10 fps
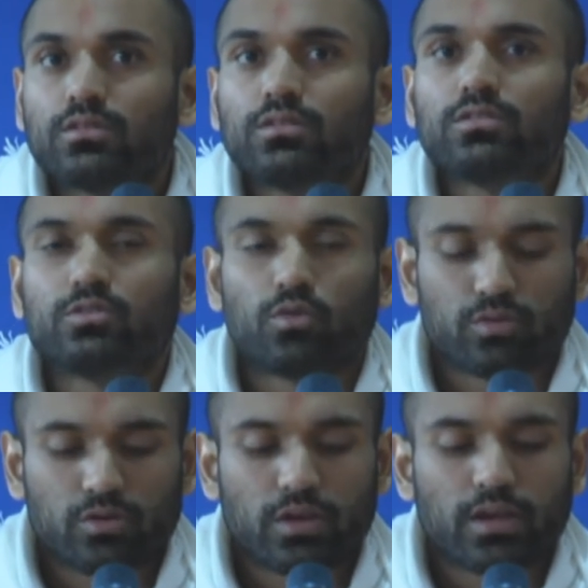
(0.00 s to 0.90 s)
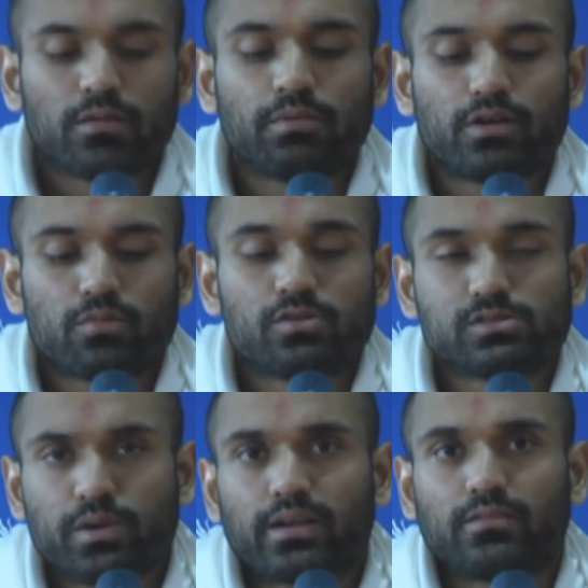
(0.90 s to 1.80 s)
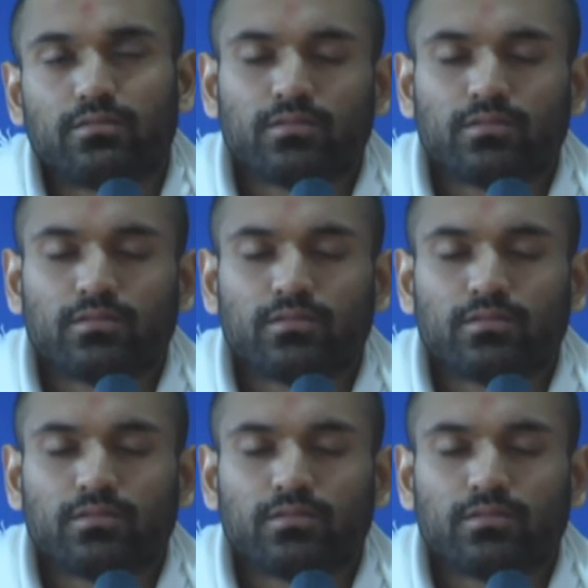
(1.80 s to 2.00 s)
so you can get a better perspective.